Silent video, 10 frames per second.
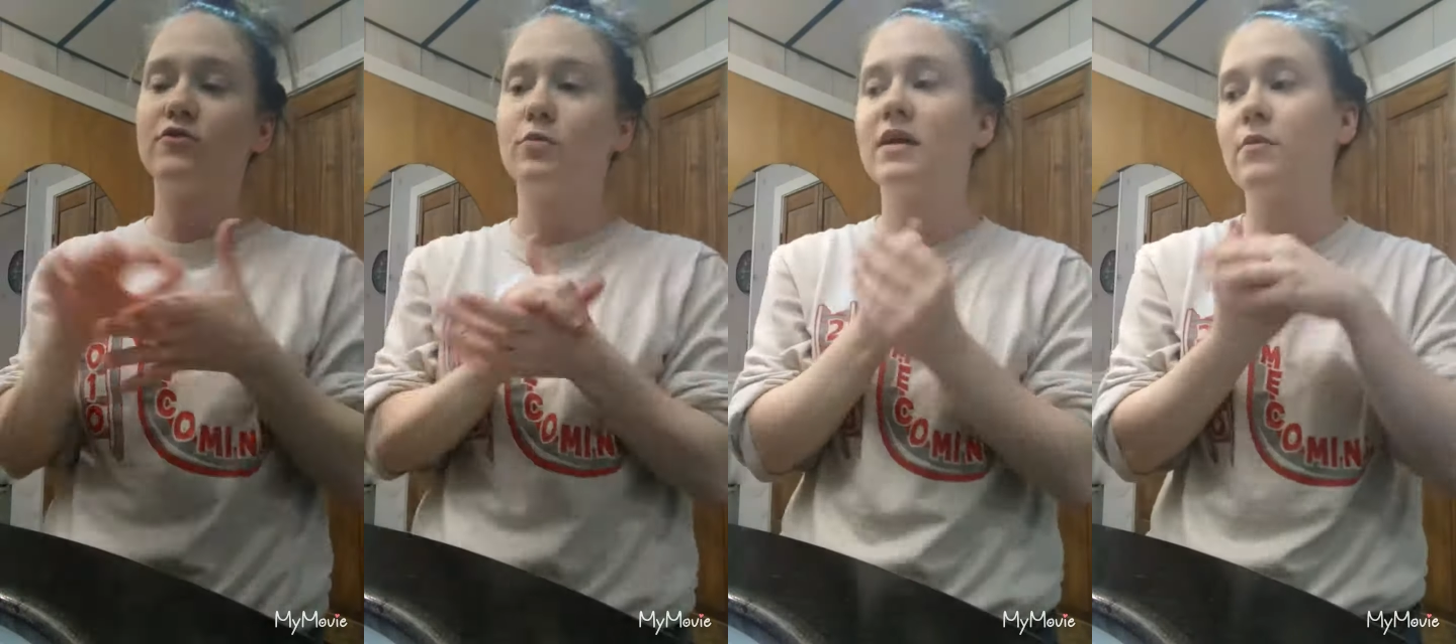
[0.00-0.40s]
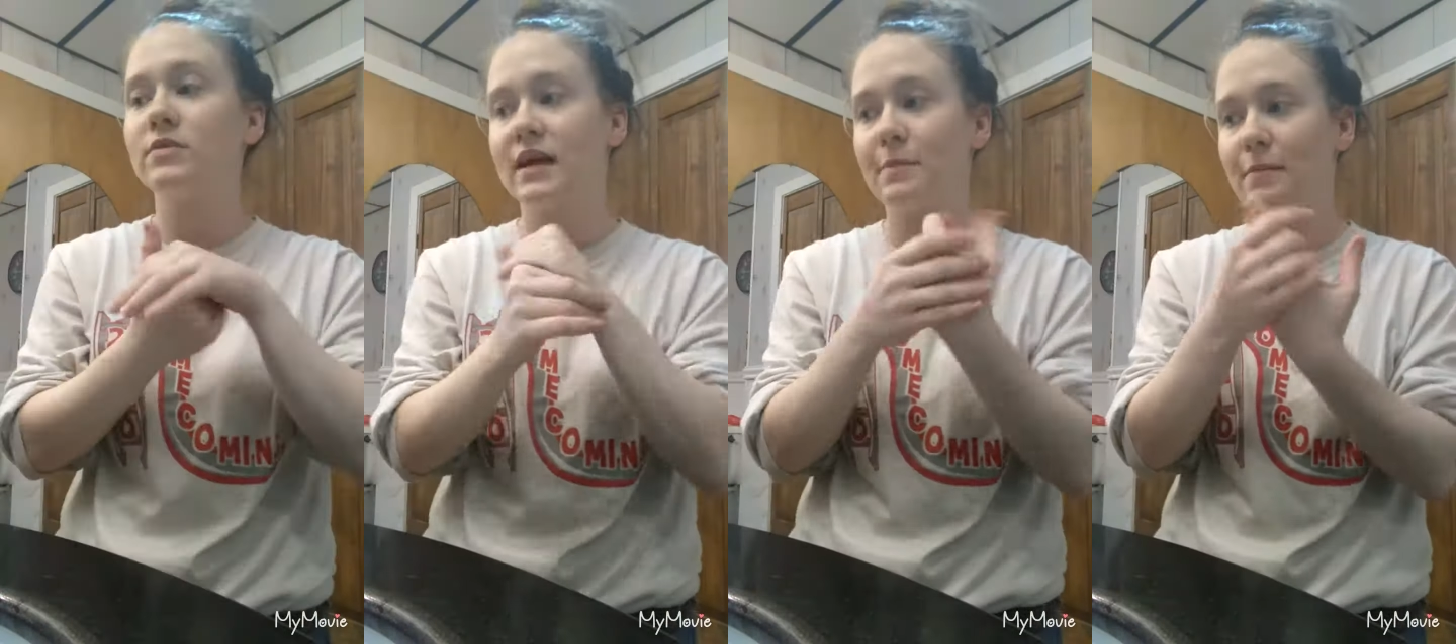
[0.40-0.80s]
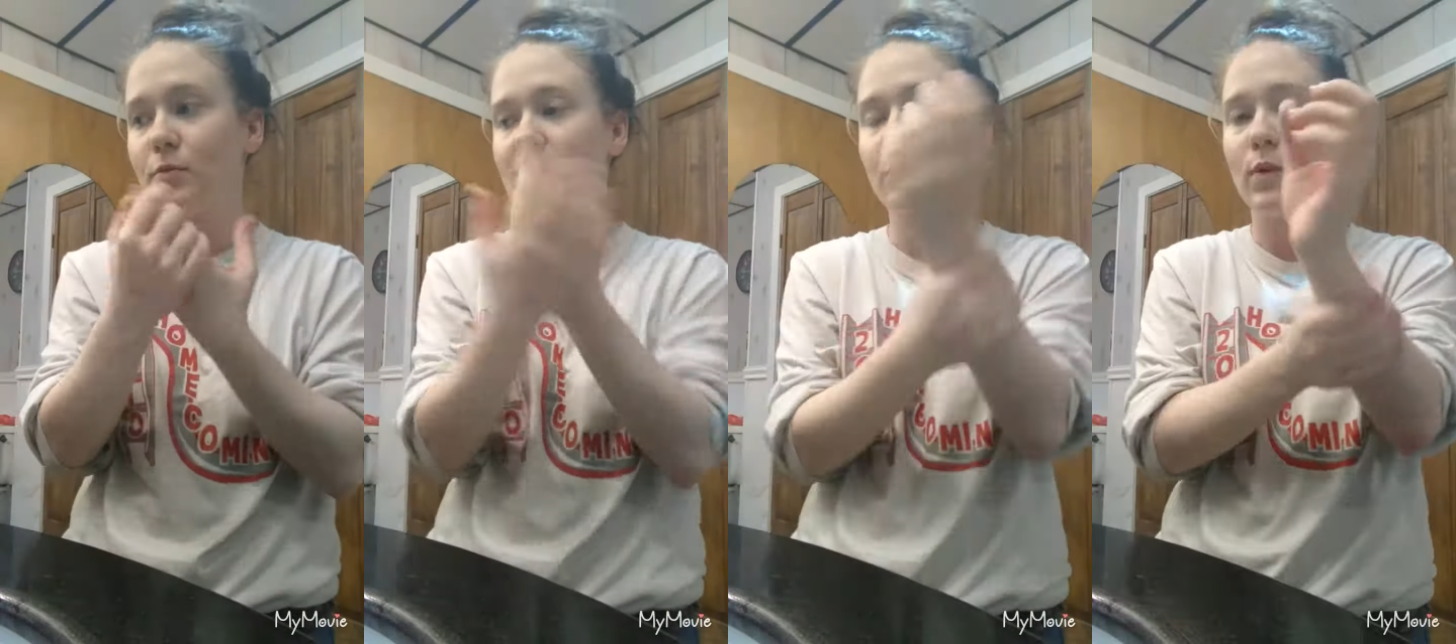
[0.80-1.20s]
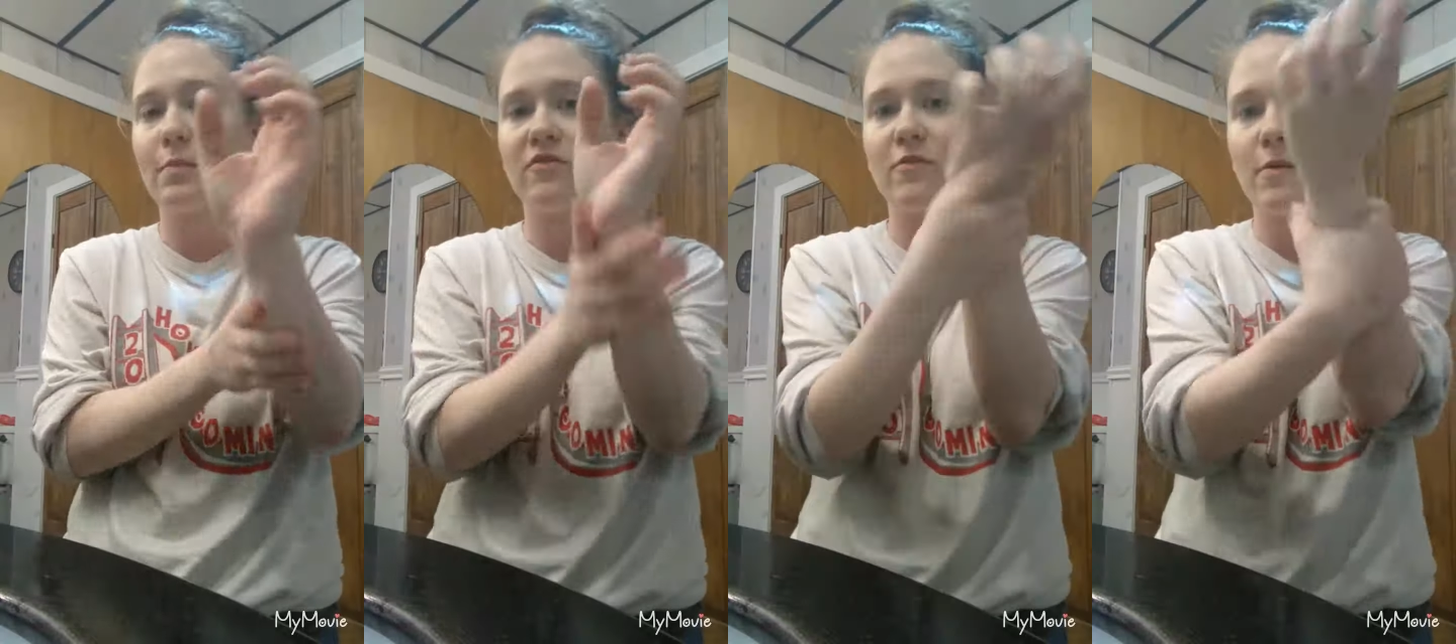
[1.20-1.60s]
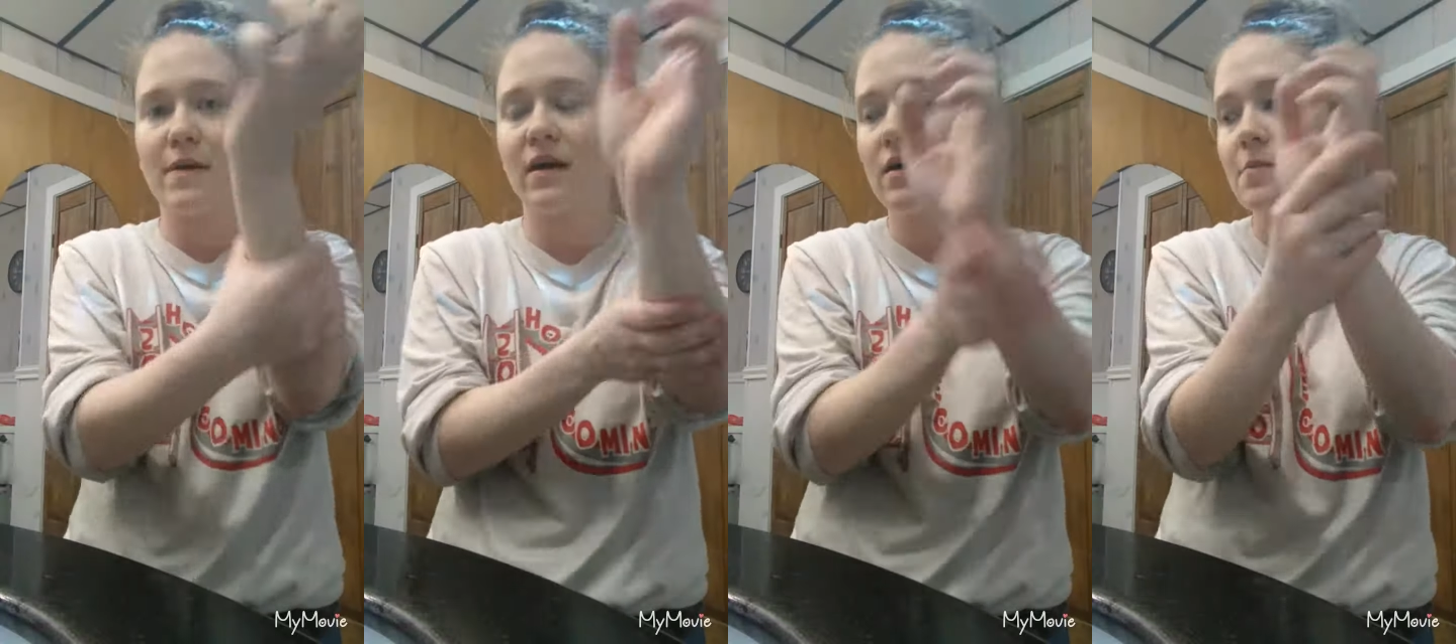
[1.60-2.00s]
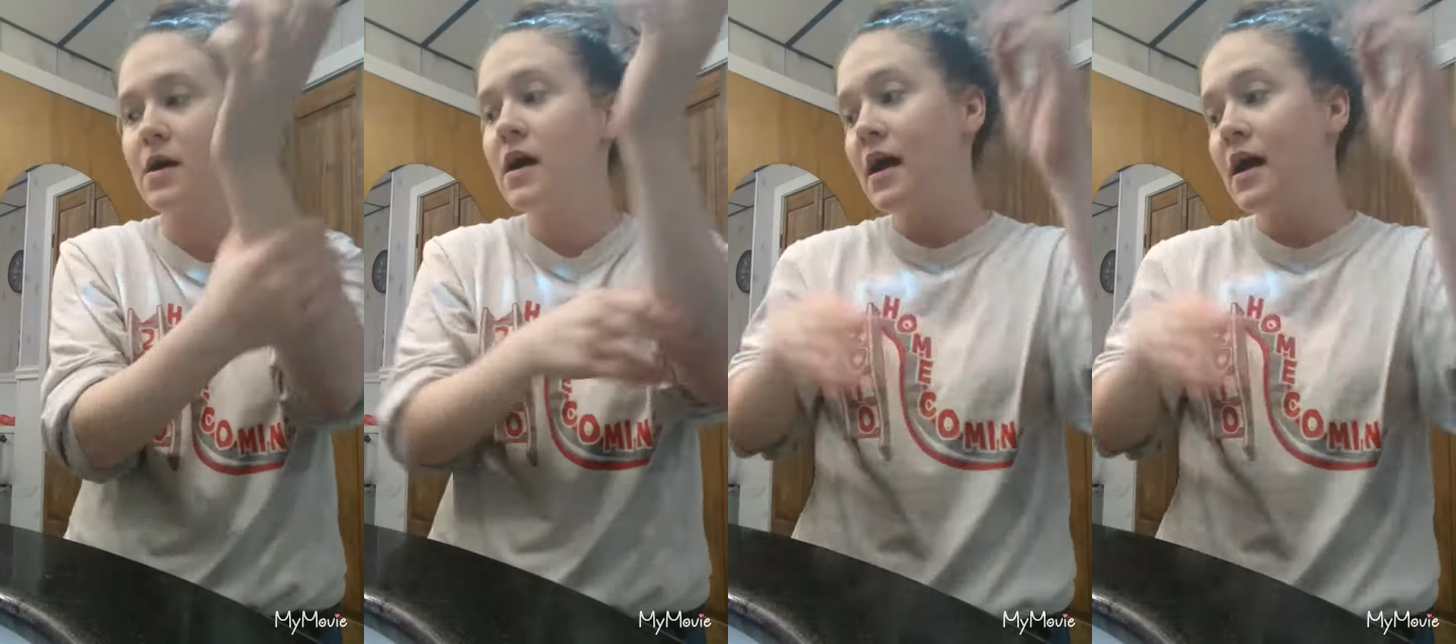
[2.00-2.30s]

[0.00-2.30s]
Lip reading: Normally I would take a baby wipe and wipe off all my makeup,